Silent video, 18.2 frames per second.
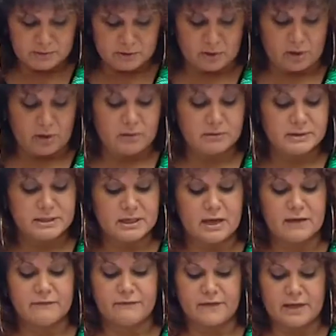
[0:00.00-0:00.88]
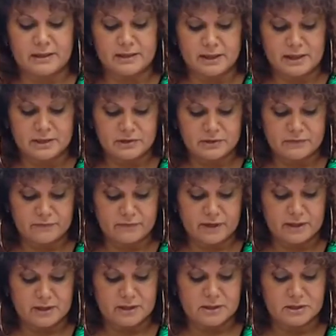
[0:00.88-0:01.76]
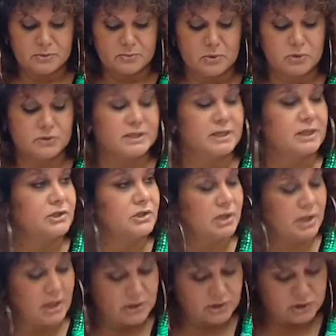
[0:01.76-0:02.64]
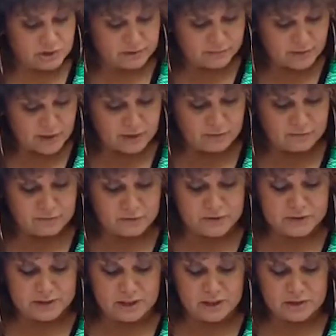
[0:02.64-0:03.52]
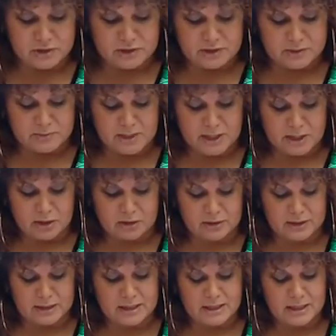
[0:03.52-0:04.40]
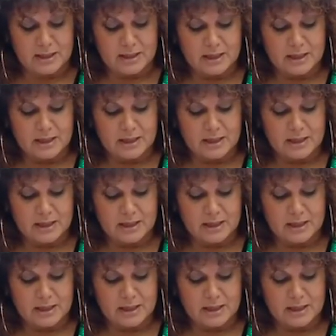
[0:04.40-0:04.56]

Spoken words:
The Clontarf Foundation funding supports the education of young First Nations men only.